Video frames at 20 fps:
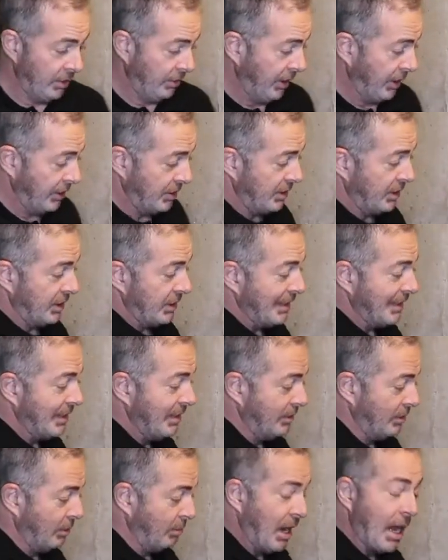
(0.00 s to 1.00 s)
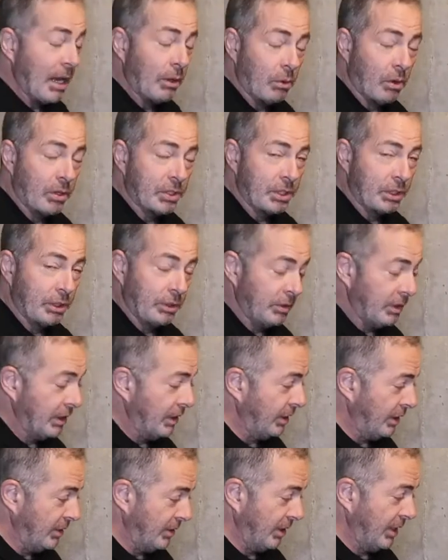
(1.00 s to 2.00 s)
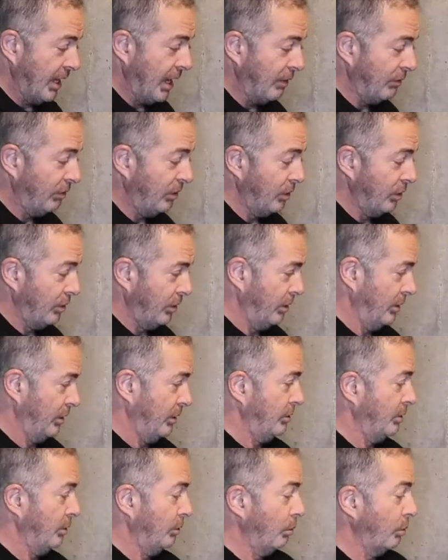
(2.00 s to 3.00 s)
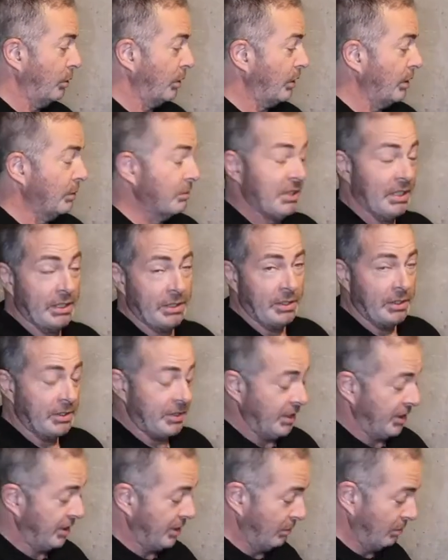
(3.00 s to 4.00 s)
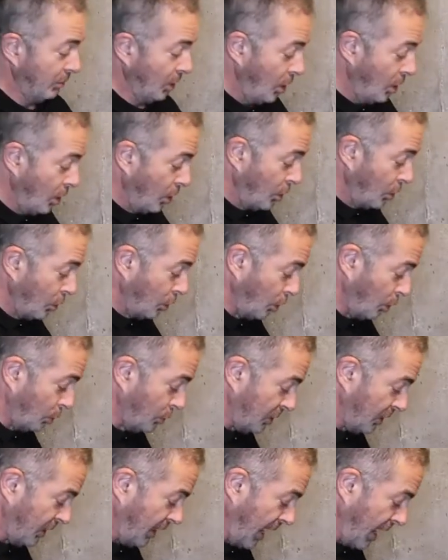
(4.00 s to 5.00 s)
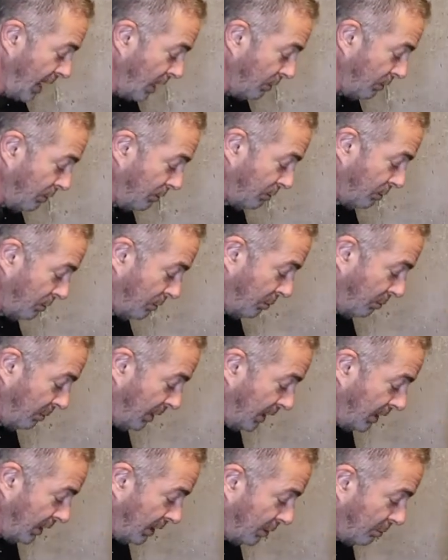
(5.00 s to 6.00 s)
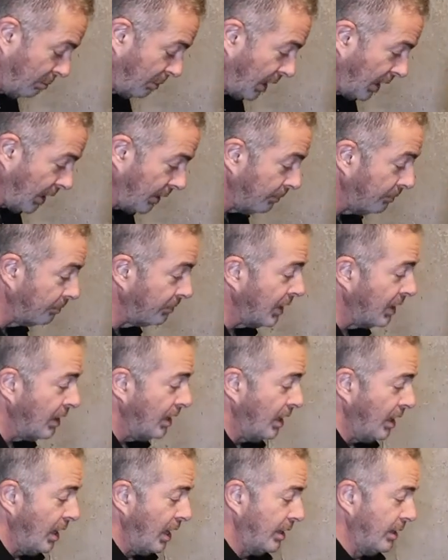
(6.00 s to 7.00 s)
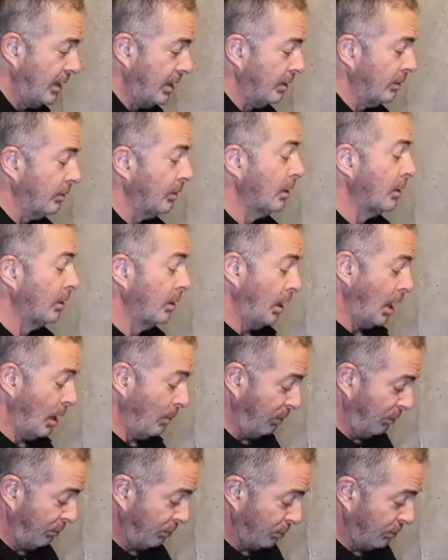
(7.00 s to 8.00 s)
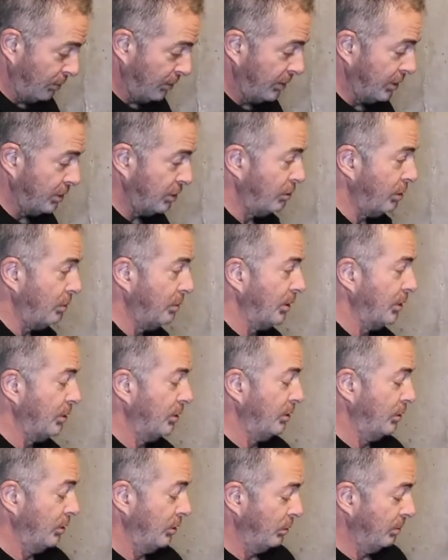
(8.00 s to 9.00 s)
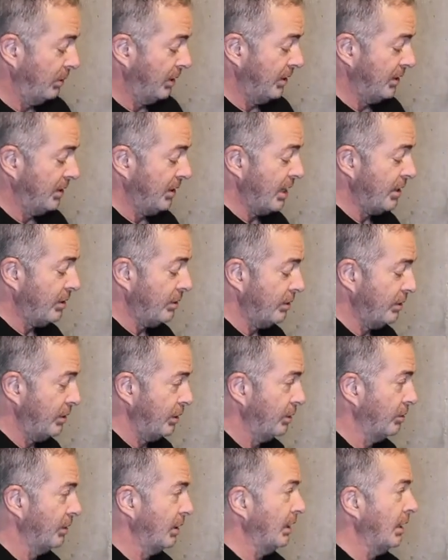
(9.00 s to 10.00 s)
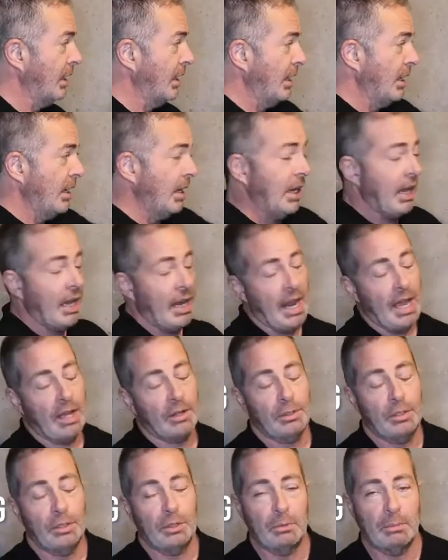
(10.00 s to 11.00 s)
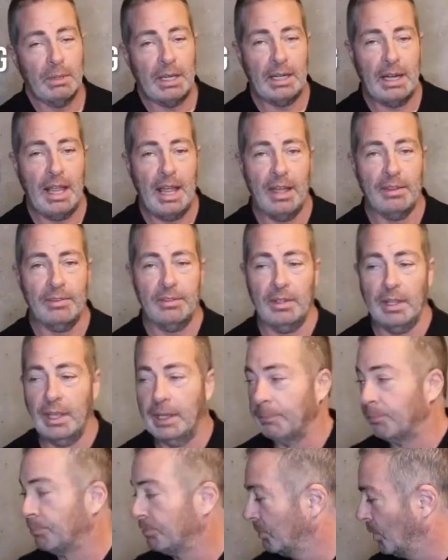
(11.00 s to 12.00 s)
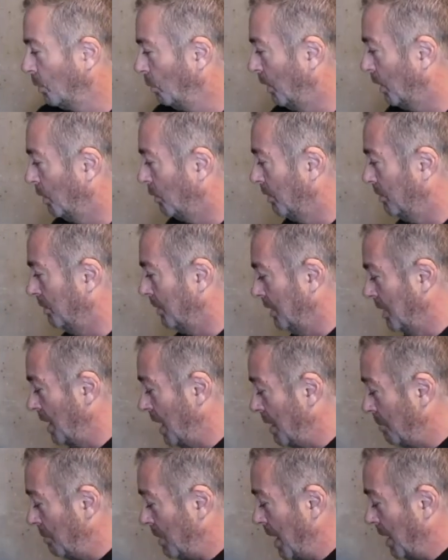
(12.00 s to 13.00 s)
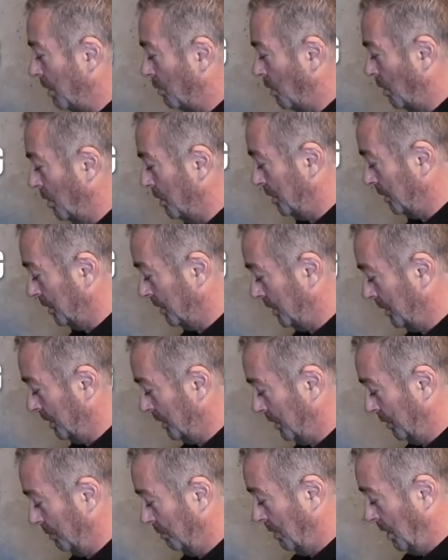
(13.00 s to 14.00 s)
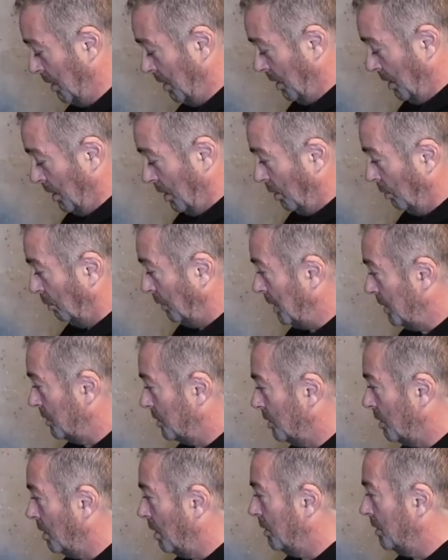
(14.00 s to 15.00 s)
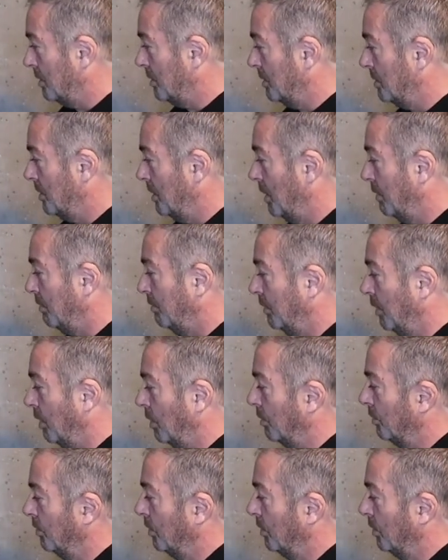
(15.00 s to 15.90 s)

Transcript: This, the backwashing unit, is a downflow unit. So the water comes into the system, goes down through the media bed, and then up through the distributor tube in the center of the unit, and out to your main house line. Where with the non-backwashing system, we install this as an upflow.